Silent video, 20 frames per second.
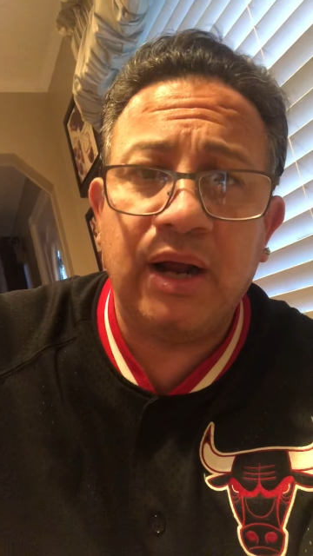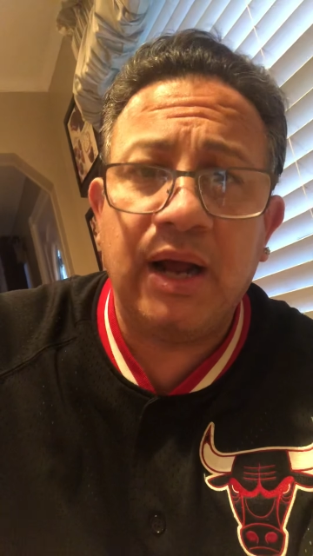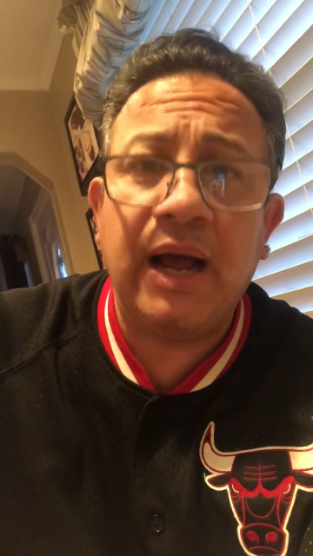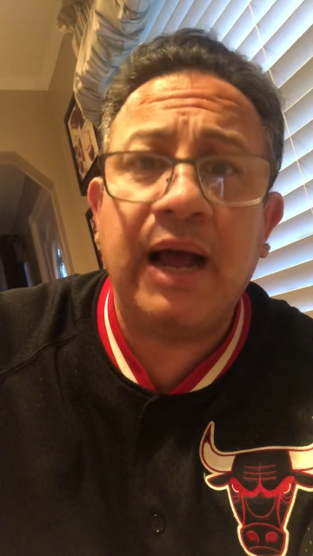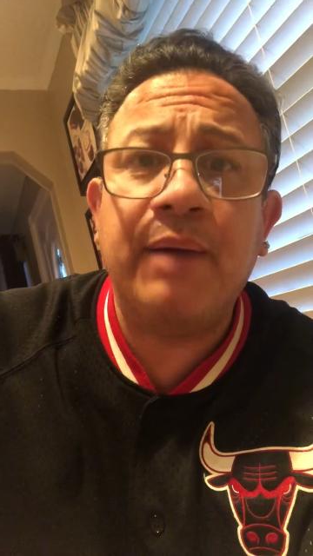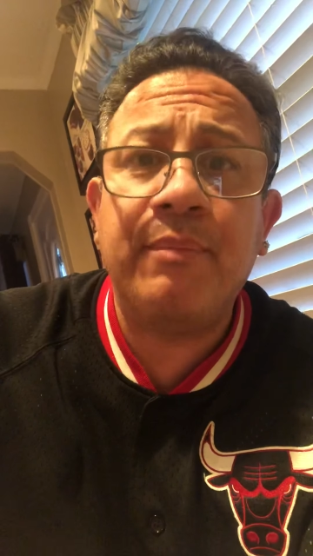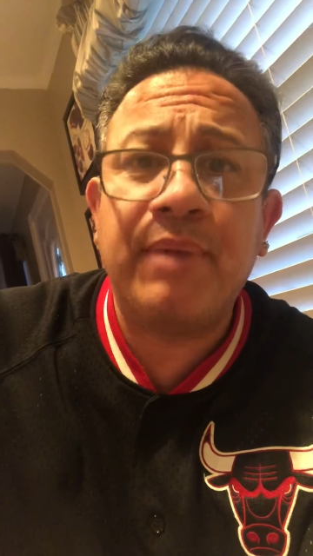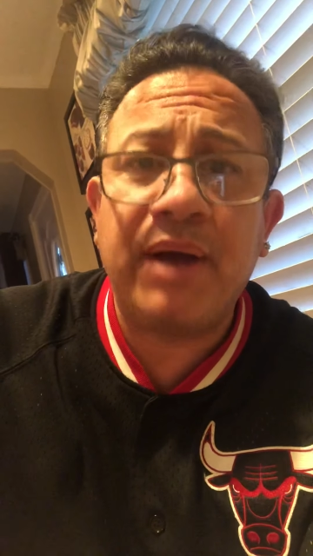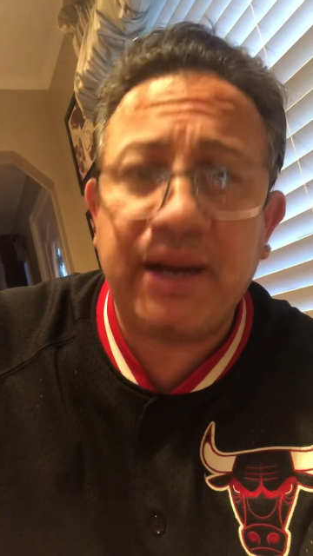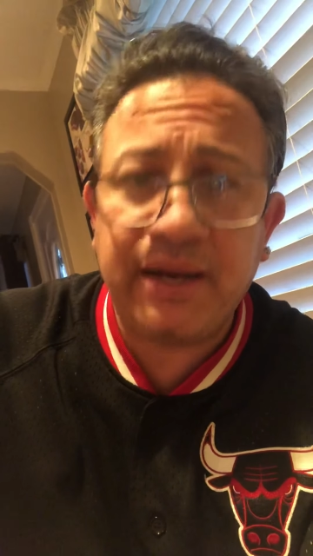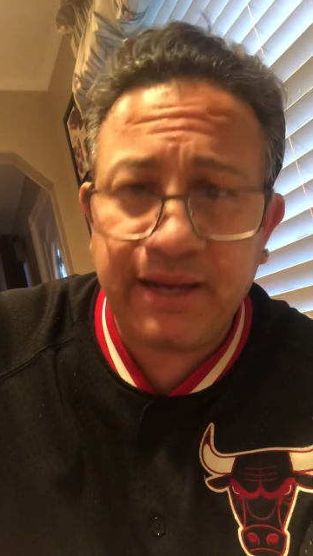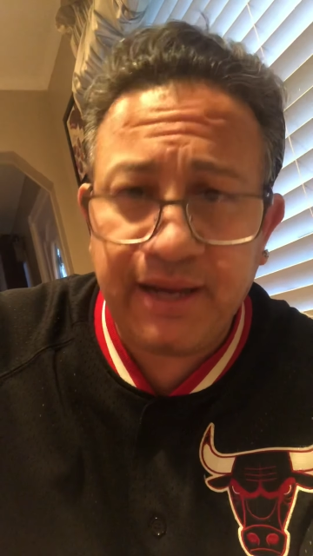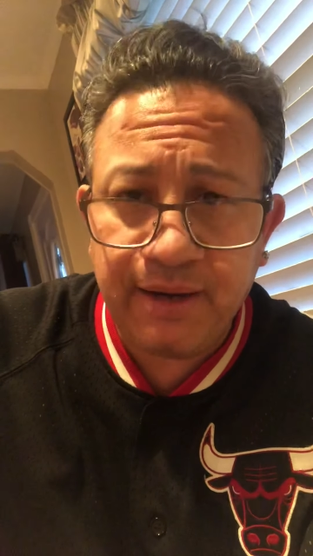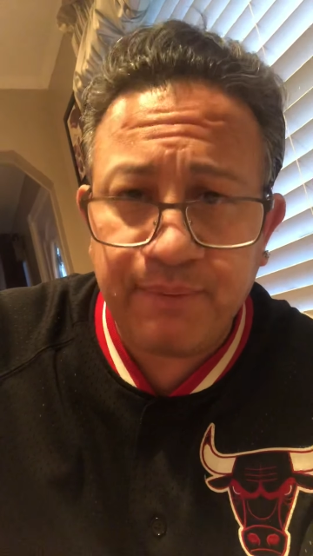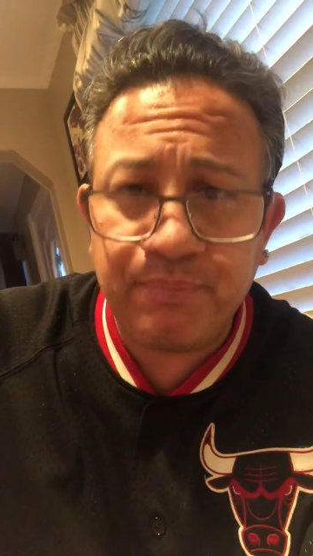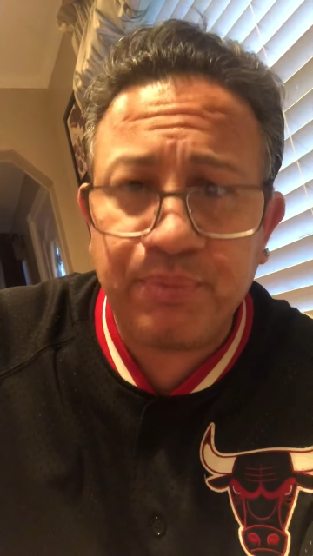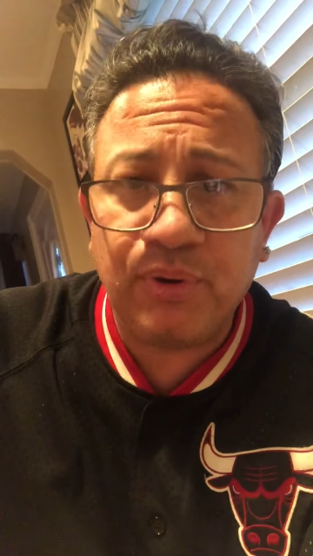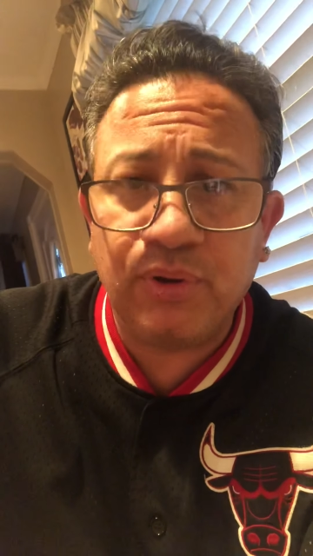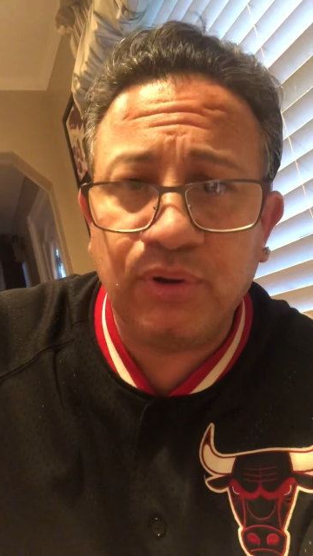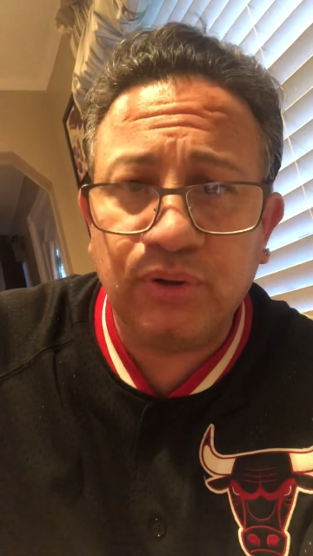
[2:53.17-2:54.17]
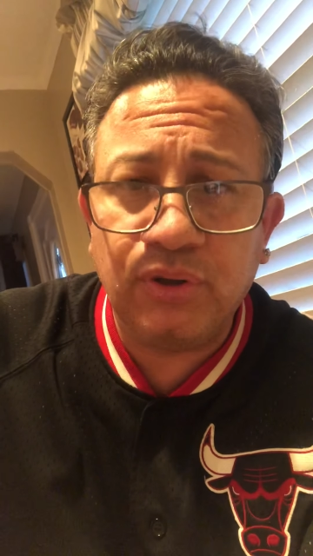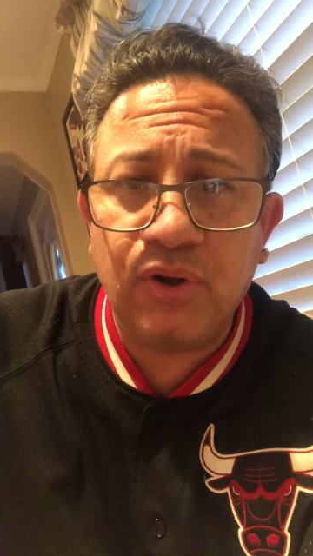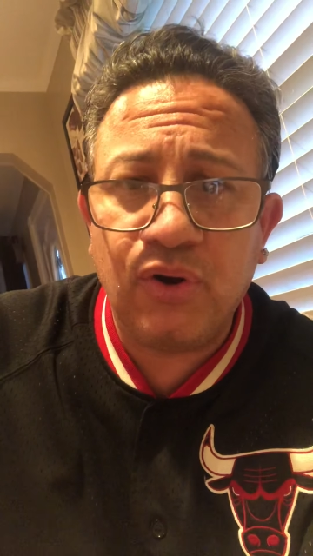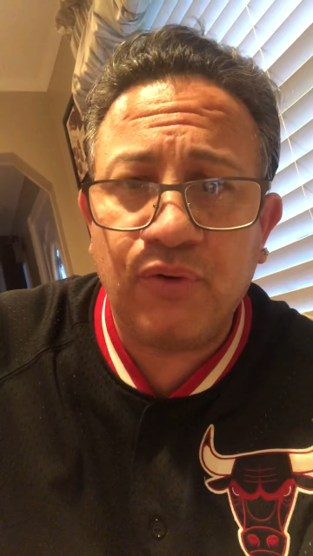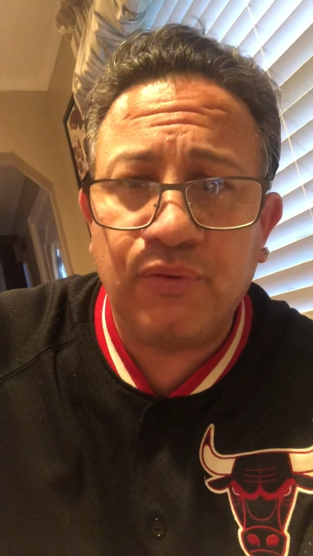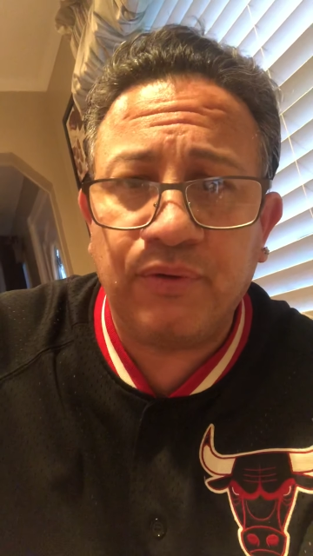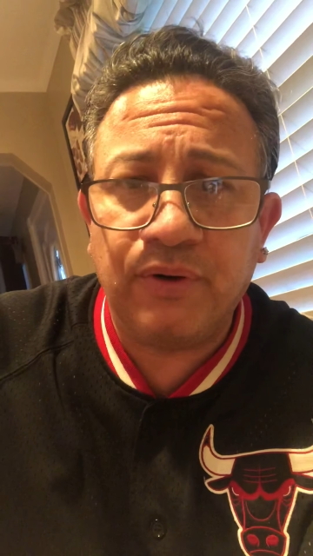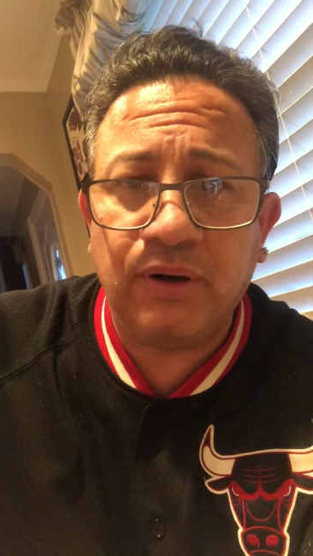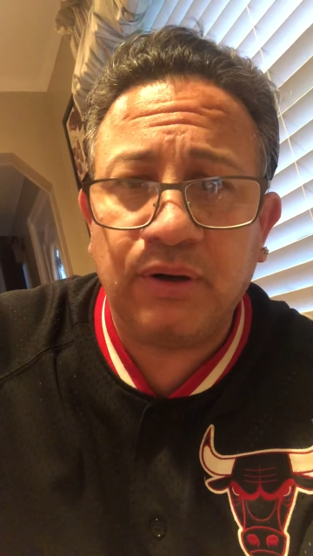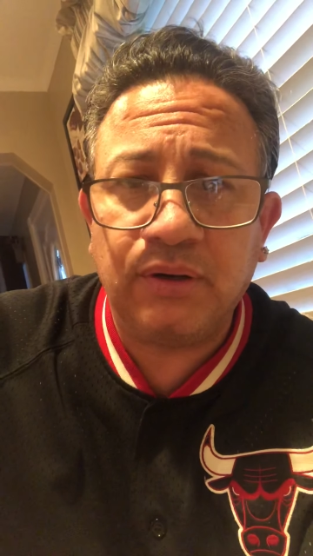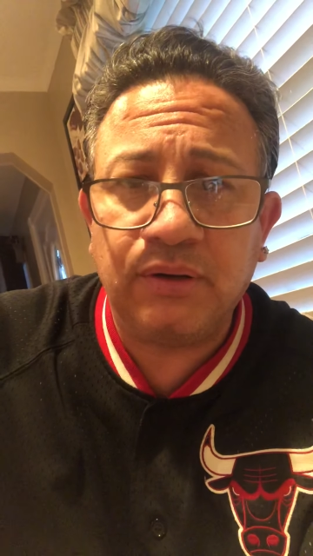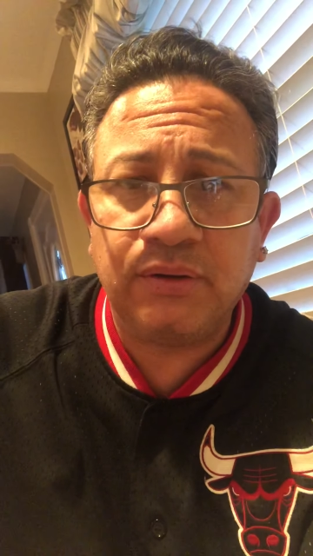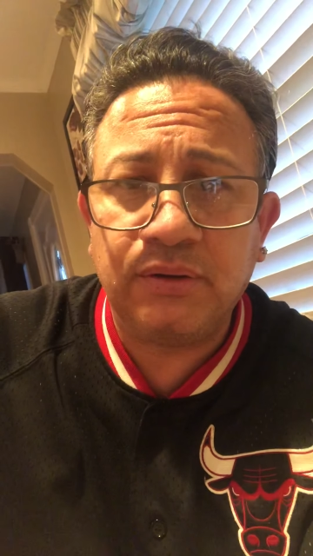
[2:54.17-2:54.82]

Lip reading: I might get pulled over.